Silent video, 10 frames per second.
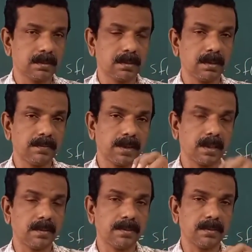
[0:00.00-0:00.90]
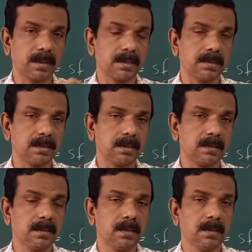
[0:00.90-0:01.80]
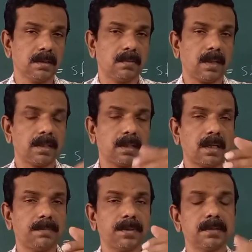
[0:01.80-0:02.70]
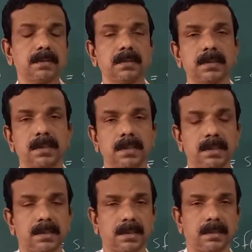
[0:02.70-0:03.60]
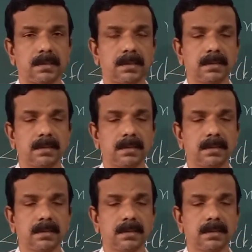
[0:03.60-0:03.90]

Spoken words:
Now, we have to consider what happens to the steady state